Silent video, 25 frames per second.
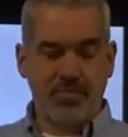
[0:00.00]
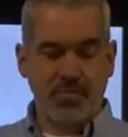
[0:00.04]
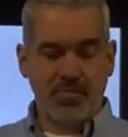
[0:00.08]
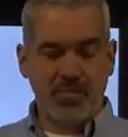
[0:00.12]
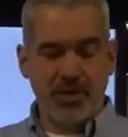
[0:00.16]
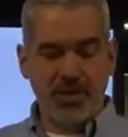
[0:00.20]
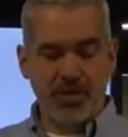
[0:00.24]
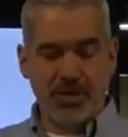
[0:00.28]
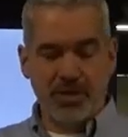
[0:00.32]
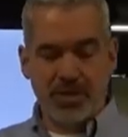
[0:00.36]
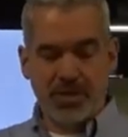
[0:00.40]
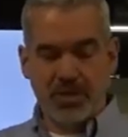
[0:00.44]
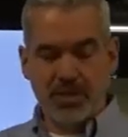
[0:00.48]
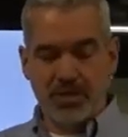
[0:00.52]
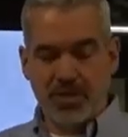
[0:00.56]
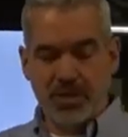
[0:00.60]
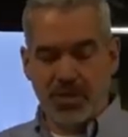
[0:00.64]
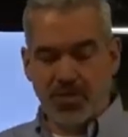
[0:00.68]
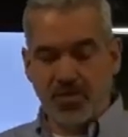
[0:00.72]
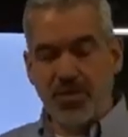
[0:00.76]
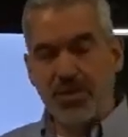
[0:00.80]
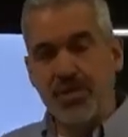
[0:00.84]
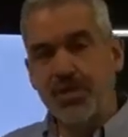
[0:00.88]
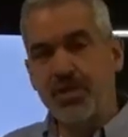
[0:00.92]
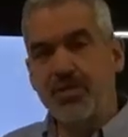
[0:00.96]
One of the things you
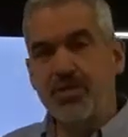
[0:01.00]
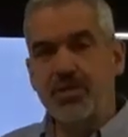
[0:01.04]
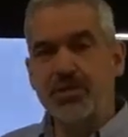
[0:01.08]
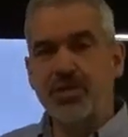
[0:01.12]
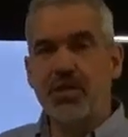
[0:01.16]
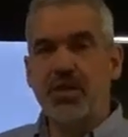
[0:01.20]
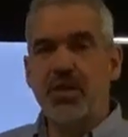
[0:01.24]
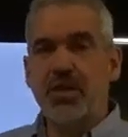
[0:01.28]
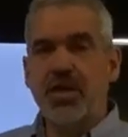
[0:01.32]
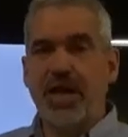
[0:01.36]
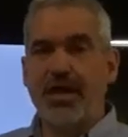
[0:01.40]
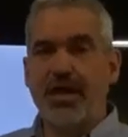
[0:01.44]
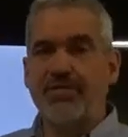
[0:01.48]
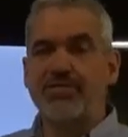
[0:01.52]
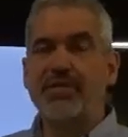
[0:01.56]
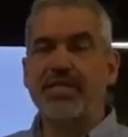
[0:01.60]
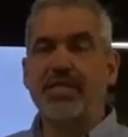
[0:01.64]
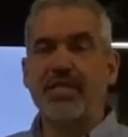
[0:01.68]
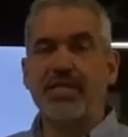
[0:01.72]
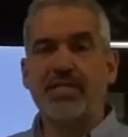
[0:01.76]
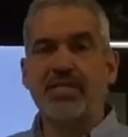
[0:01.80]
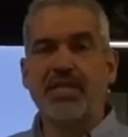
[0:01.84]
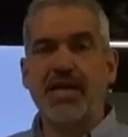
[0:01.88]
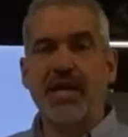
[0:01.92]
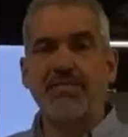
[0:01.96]
don't want to do is, I've seen
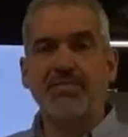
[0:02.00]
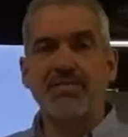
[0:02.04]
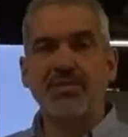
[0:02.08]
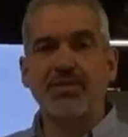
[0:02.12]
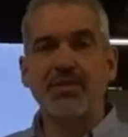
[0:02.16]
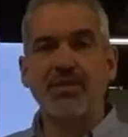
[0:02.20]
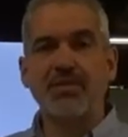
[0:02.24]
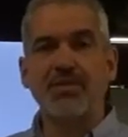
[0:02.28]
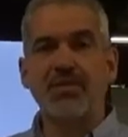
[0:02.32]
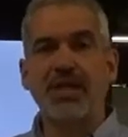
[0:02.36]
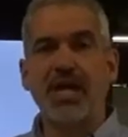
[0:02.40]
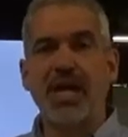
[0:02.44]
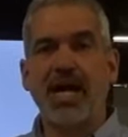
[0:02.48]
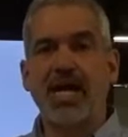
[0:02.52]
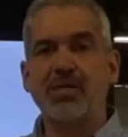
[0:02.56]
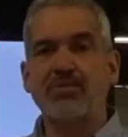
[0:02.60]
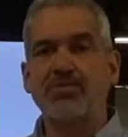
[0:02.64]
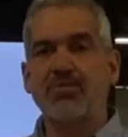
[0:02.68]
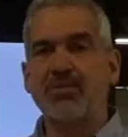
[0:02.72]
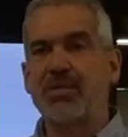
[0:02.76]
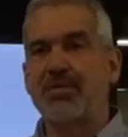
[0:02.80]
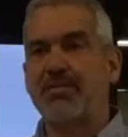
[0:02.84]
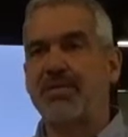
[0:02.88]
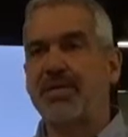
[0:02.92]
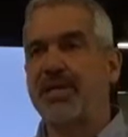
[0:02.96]
this happen too, guys
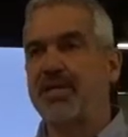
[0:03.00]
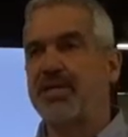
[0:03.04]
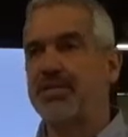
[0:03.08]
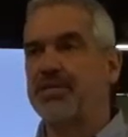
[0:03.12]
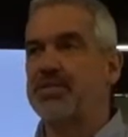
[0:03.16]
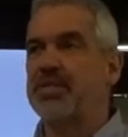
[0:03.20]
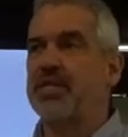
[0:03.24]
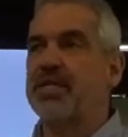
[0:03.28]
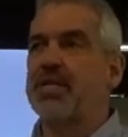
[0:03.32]
will come in there